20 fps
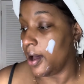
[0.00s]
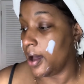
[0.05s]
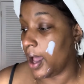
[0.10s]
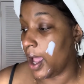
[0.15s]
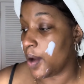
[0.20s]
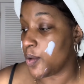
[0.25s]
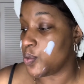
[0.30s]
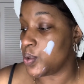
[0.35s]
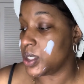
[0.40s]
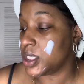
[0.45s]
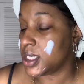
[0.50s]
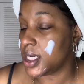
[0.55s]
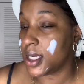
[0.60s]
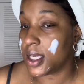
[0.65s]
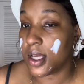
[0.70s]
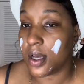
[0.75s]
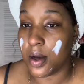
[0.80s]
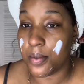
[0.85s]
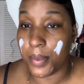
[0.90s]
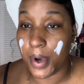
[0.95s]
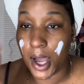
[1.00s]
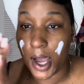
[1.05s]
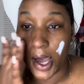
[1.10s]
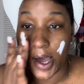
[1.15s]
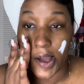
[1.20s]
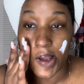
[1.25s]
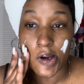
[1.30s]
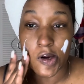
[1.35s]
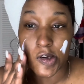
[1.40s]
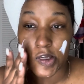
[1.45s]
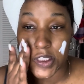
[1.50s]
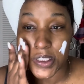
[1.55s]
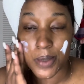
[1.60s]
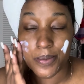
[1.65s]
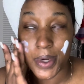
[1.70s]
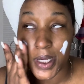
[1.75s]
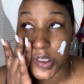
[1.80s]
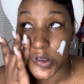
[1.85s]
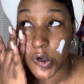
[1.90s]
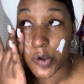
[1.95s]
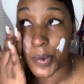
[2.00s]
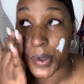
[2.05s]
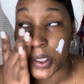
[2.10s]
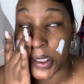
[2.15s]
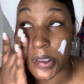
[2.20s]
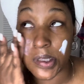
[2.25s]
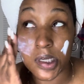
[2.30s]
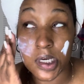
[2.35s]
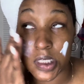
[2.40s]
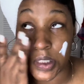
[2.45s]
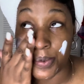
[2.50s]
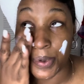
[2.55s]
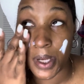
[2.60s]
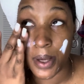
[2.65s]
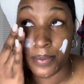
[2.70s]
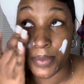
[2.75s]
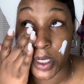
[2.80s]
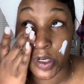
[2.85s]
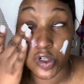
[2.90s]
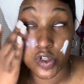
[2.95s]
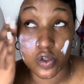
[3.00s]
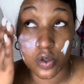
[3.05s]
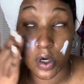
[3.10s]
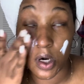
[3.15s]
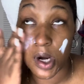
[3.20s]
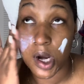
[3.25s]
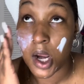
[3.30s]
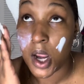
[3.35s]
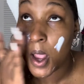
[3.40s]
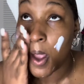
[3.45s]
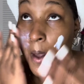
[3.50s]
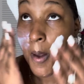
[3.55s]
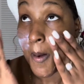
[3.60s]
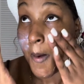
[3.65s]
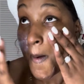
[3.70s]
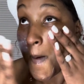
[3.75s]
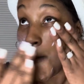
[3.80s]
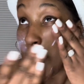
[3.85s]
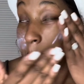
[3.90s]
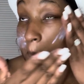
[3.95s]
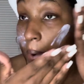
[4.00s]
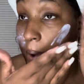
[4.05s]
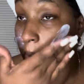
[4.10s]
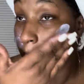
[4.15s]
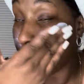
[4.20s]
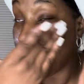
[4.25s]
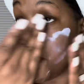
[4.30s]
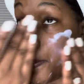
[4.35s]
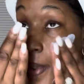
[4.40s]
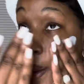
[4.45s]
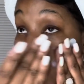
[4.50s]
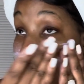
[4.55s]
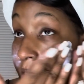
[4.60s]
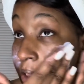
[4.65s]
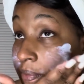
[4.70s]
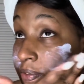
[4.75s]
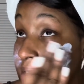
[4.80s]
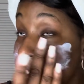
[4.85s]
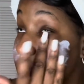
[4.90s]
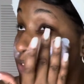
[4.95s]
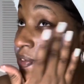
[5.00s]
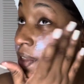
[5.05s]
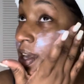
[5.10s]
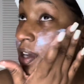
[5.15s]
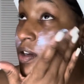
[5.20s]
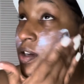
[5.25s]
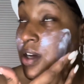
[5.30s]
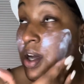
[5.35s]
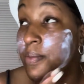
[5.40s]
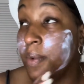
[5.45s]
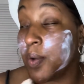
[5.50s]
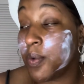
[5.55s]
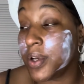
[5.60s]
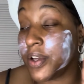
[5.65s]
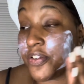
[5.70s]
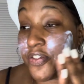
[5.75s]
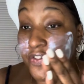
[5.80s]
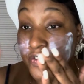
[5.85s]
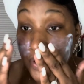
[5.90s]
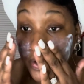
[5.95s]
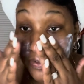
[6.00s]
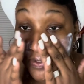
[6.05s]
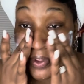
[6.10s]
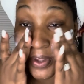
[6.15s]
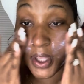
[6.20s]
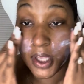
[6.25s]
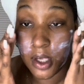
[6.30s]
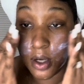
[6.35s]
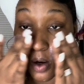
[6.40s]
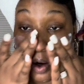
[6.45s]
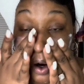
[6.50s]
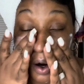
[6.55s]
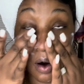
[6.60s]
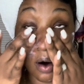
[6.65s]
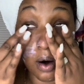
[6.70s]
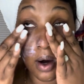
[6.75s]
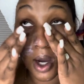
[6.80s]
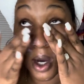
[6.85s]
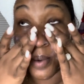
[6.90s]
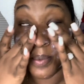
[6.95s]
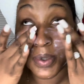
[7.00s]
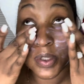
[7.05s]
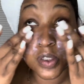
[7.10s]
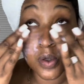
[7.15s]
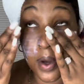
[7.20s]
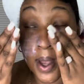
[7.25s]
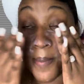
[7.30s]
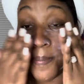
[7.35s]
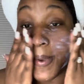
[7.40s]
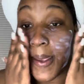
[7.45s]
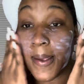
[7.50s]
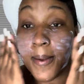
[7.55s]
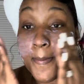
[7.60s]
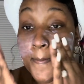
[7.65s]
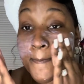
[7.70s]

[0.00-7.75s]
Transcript: I wish it come higher. Somebody told me it does, but I'm not sure. But I love this. If they could come out with a 50, oh, I'll be so happy.